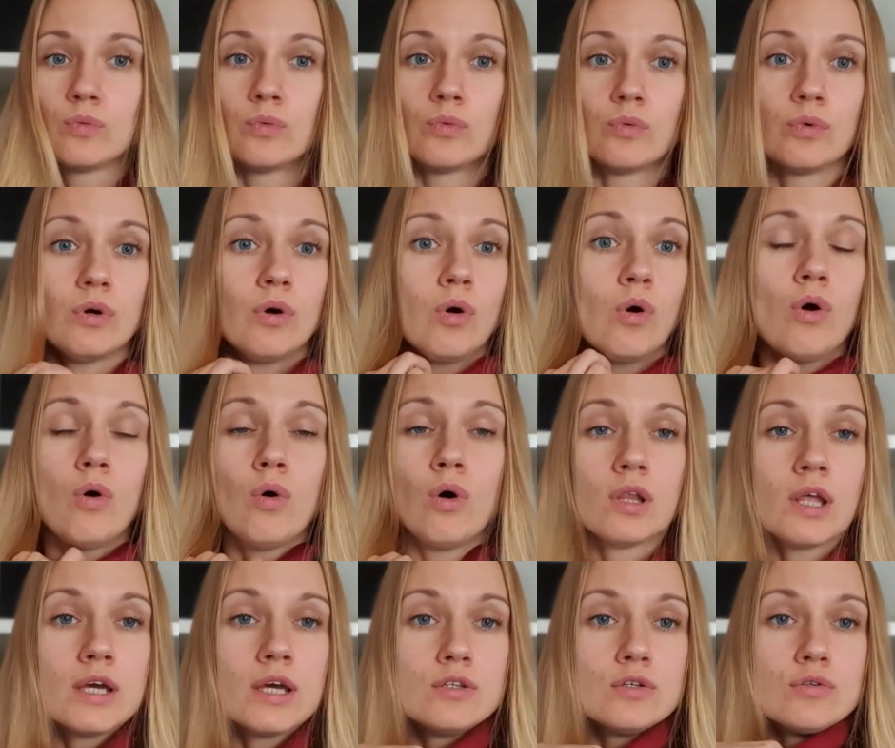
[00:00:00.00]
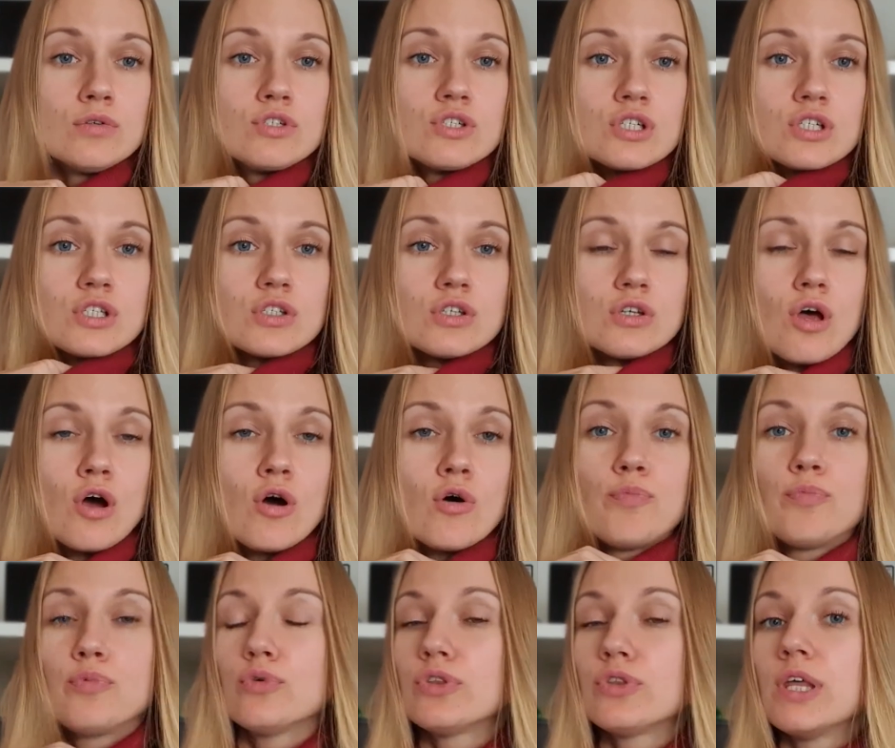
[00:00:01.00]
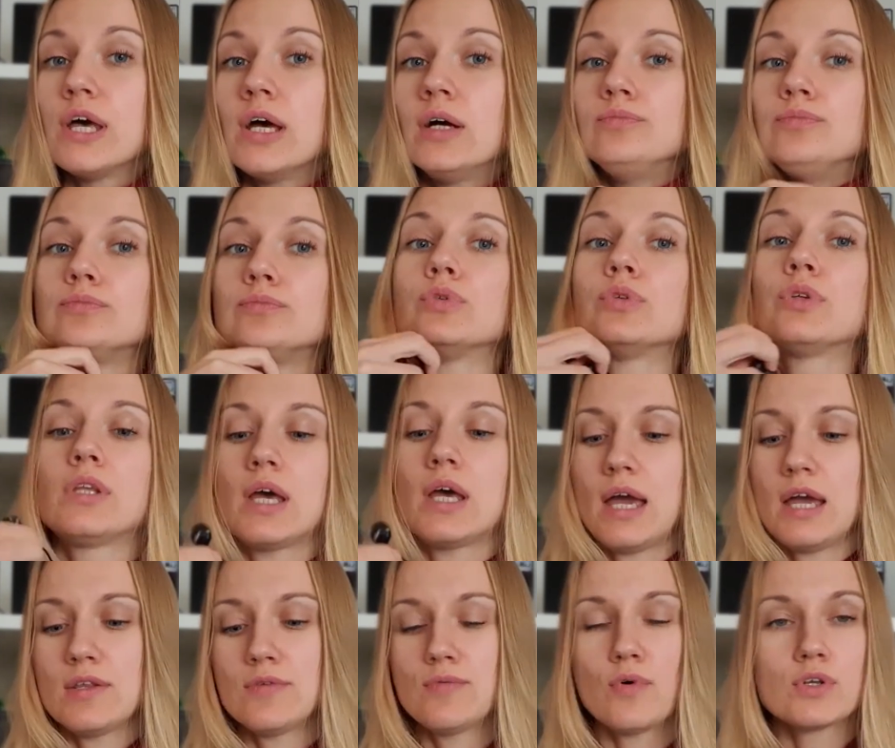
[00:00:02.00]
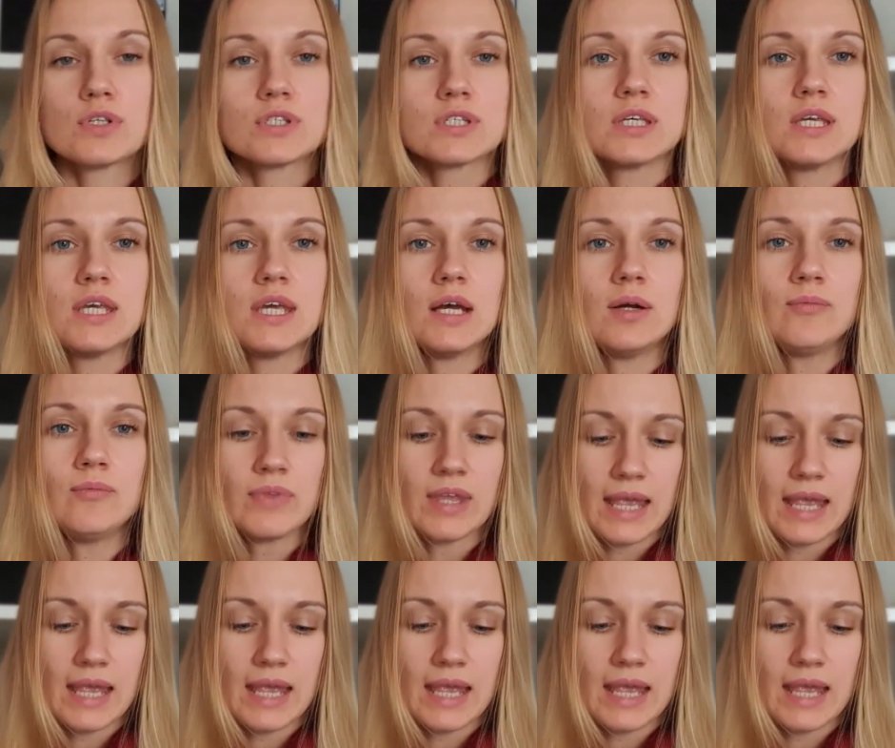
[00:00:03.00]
all I do just put the headphones here,